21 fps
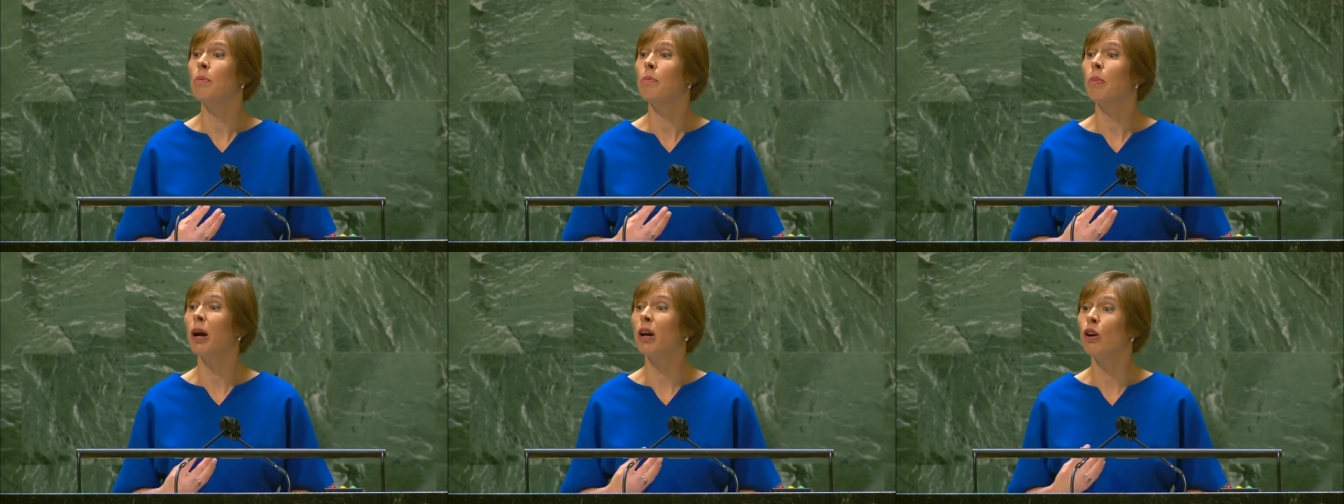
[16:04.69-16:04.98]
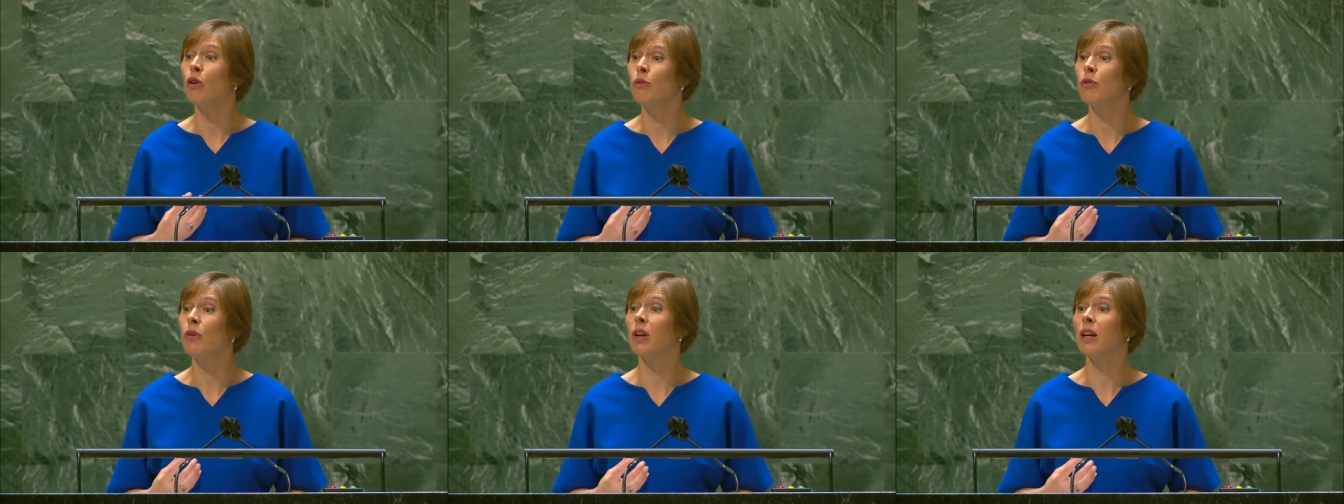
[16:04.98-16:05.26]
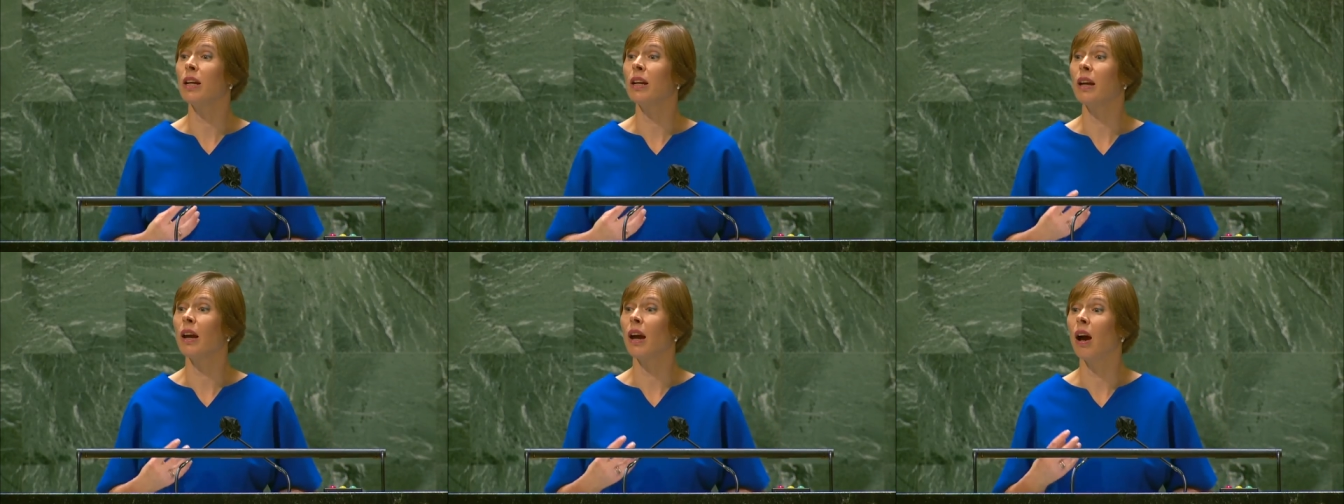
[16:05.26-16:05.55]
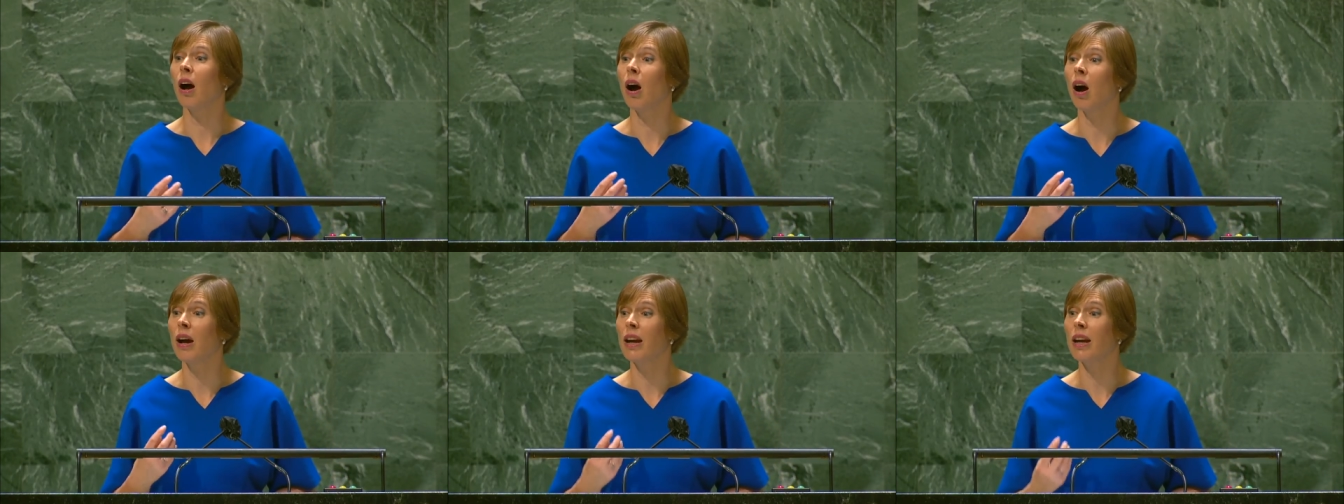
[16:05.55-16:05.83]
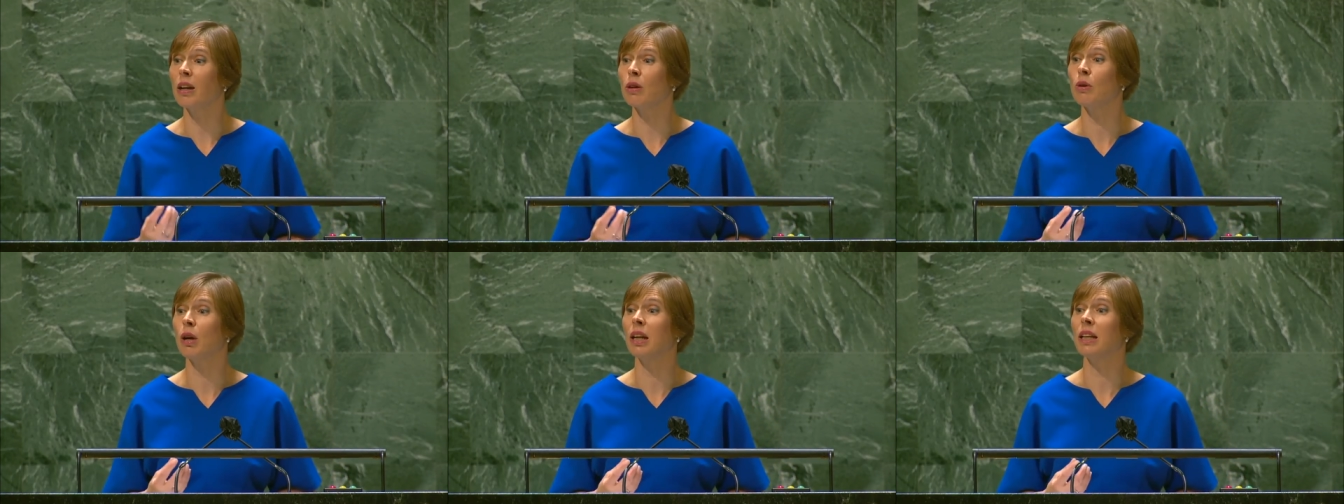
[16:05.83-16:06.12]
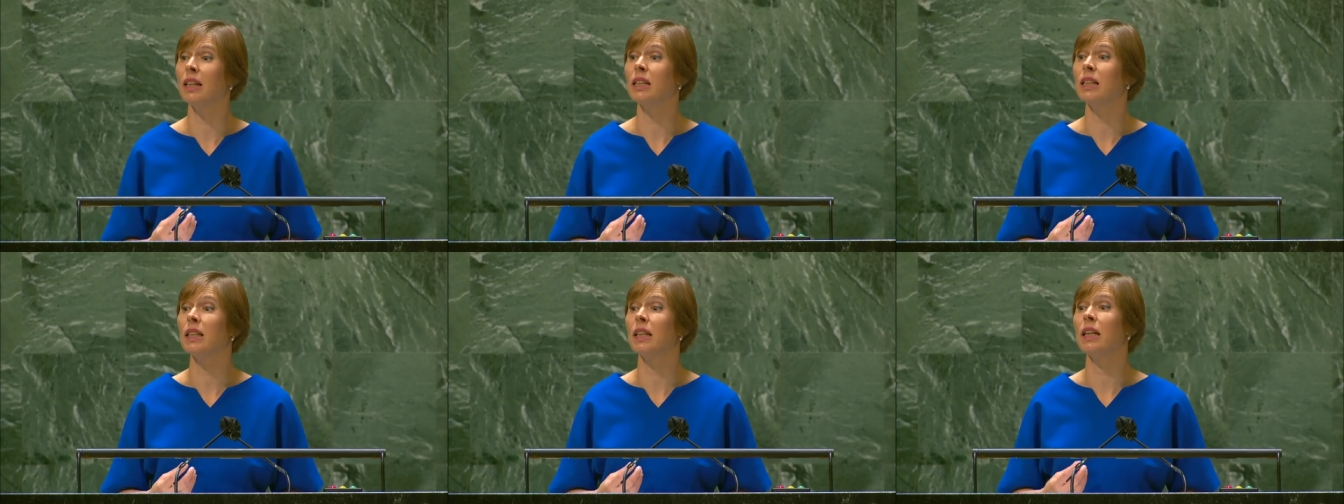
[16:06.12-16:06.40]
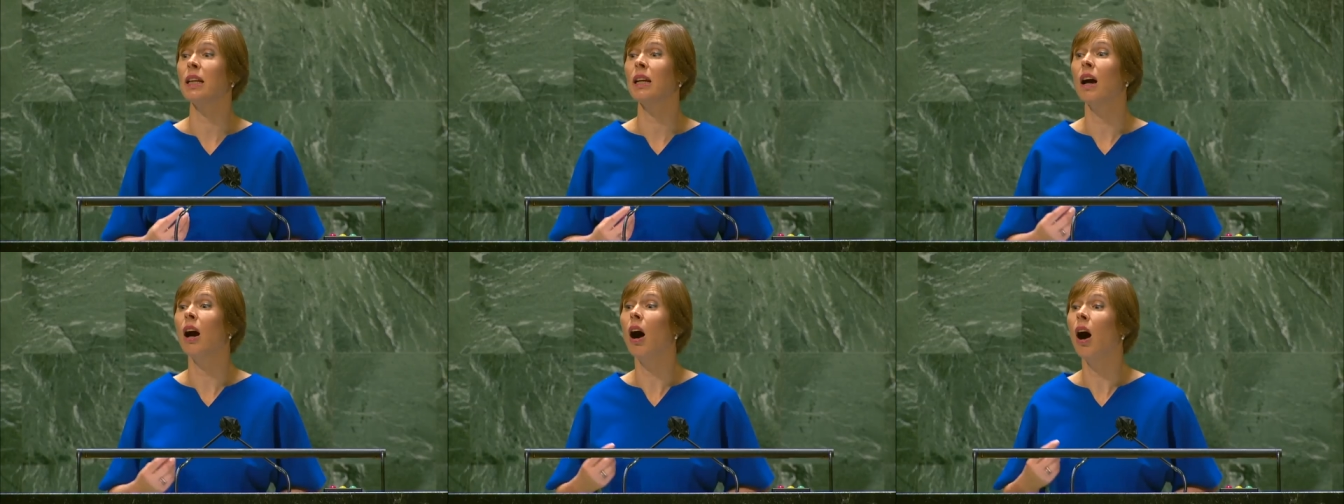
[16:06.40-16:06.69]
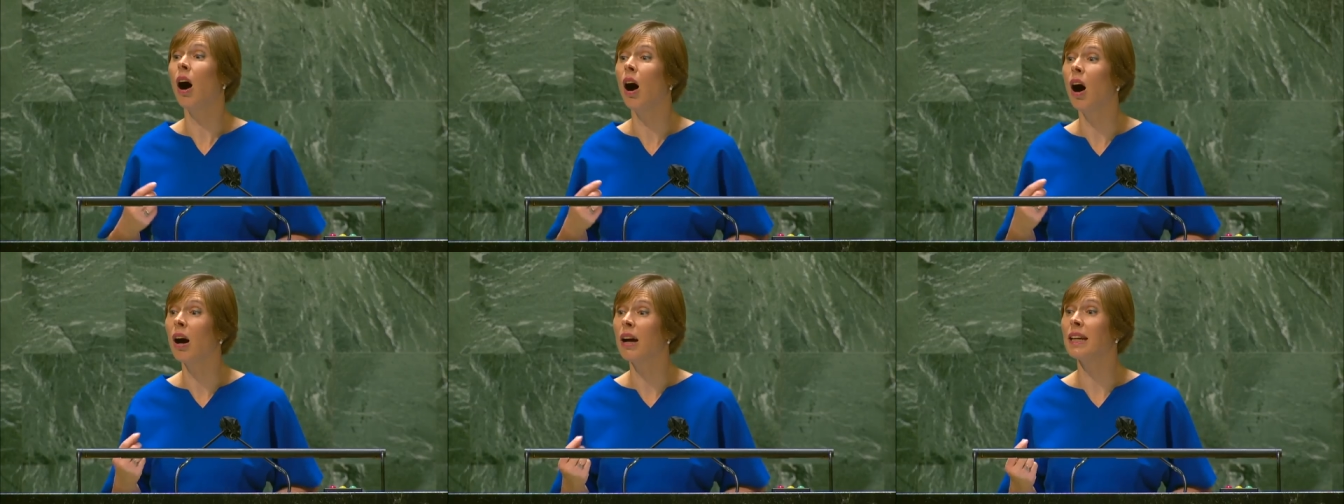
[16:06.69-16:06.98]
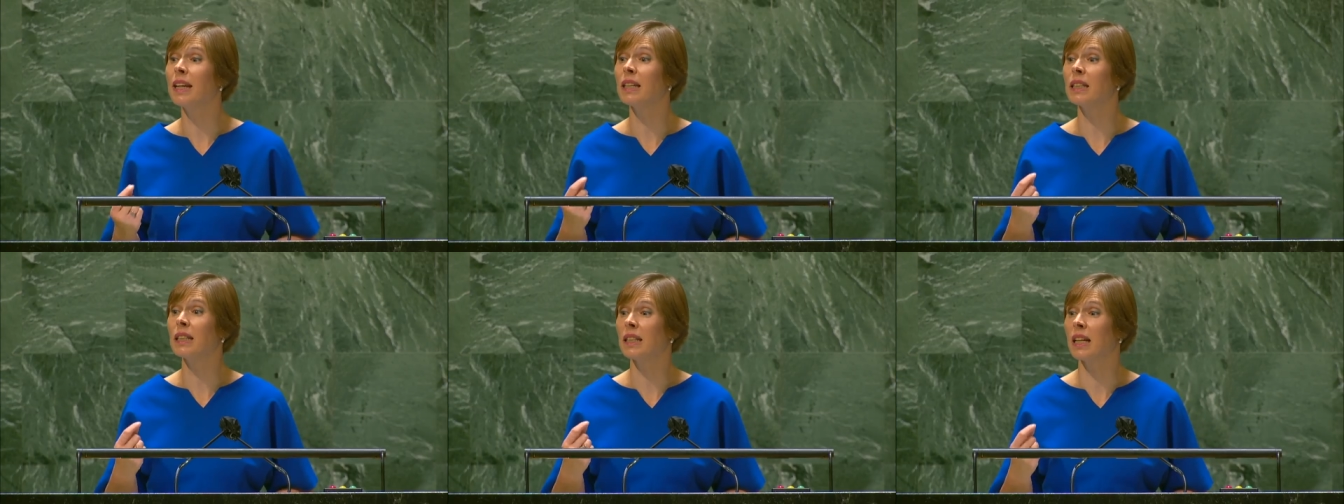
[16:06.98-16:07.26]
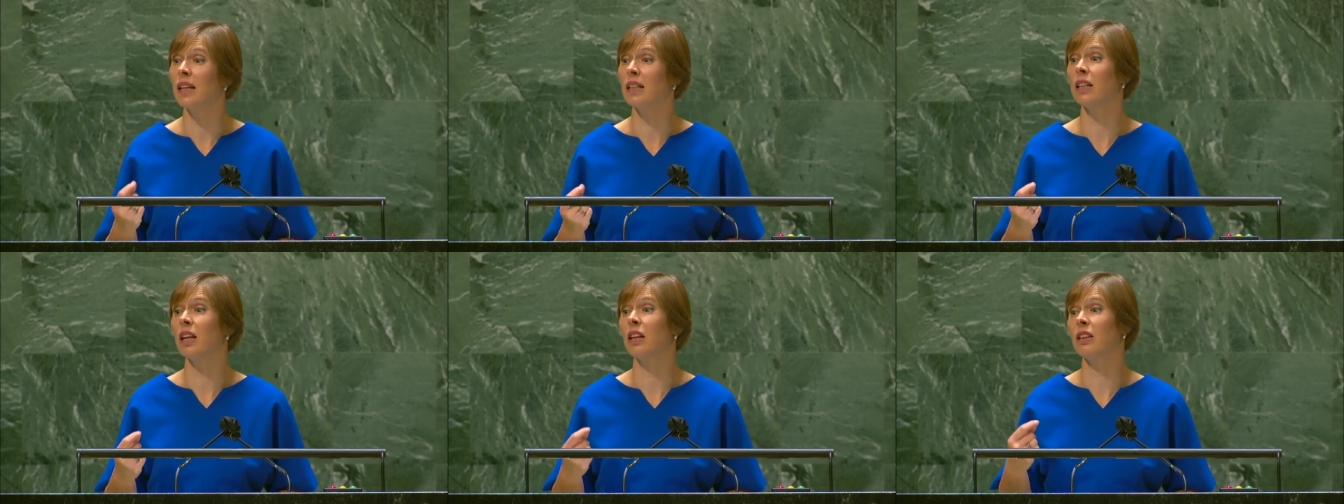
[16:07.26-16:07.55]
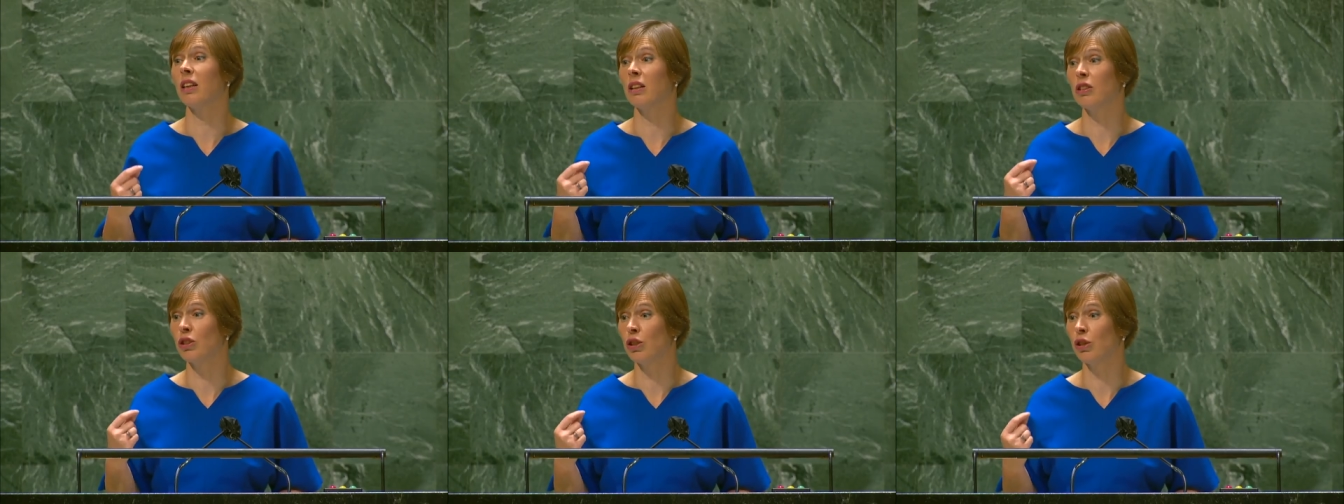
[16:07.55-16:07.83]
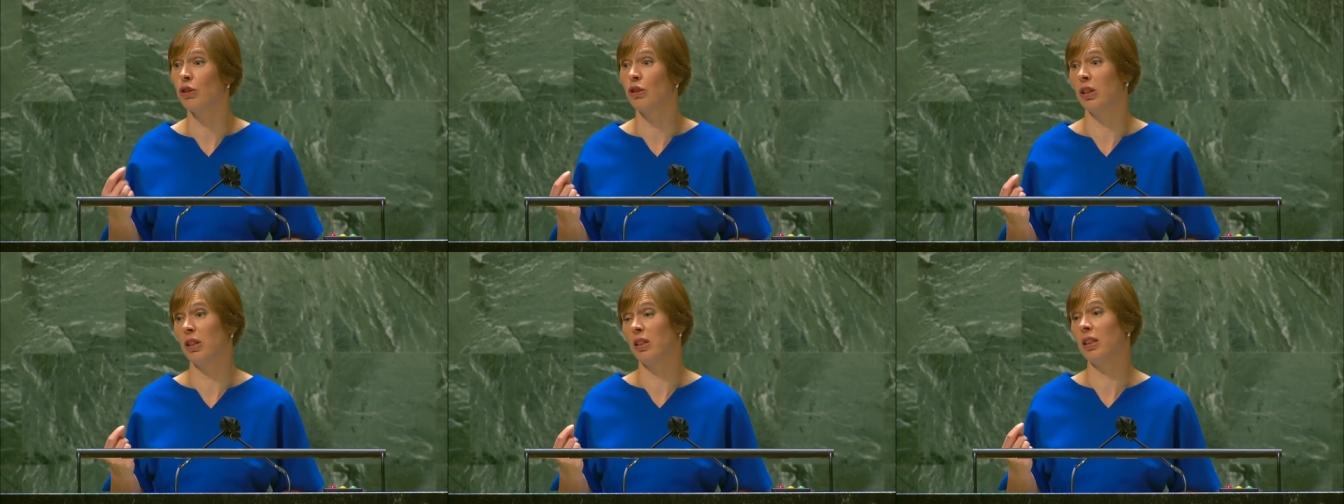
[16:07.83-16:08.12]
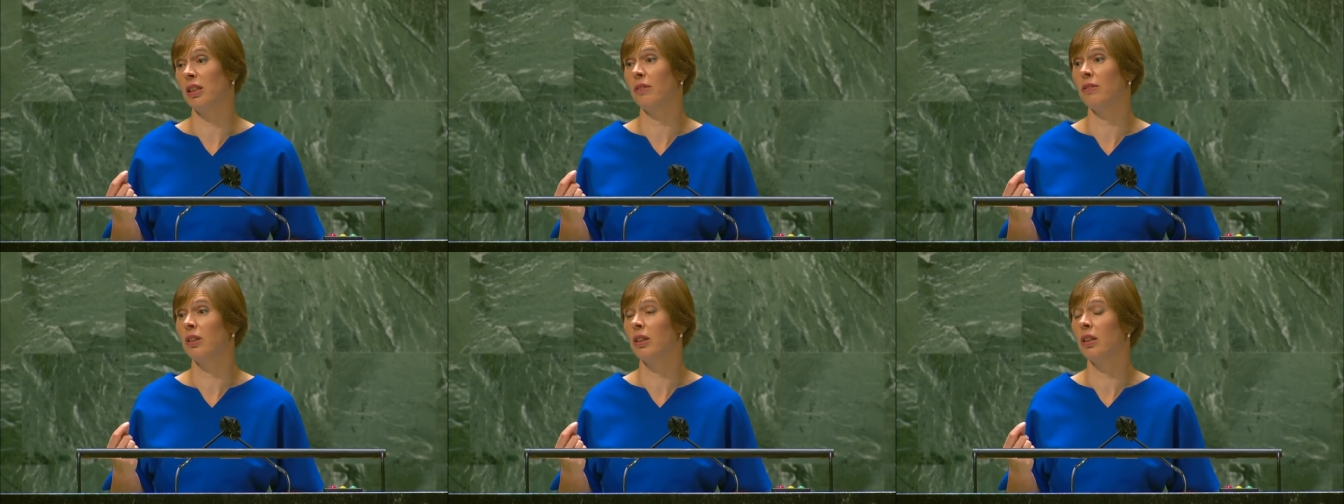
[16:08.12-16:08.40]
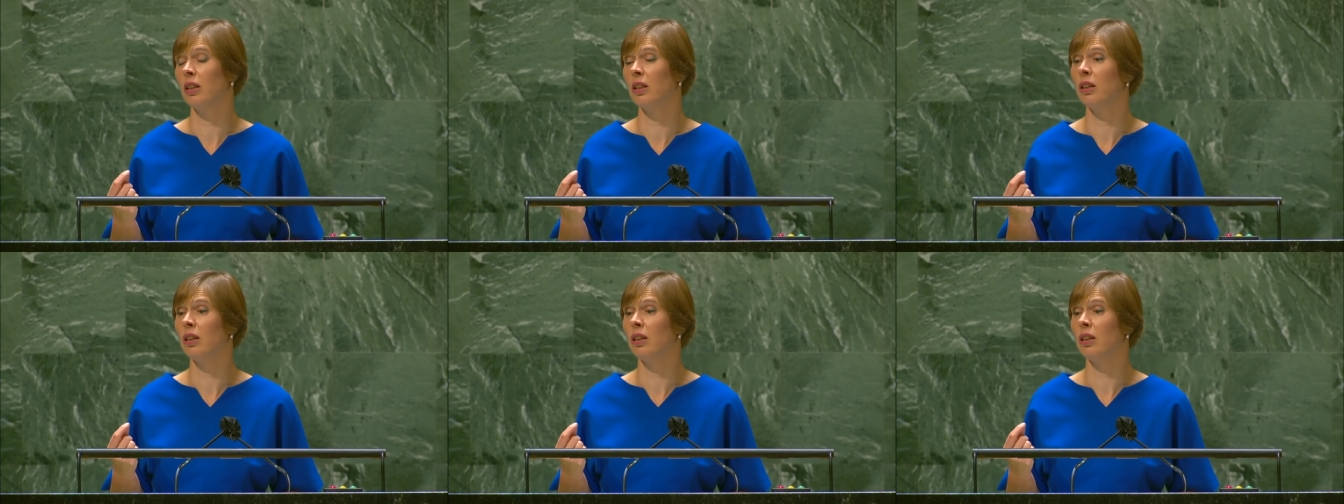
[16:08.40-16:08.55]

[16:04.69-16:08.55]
by offering a higher quality, higher standard alternative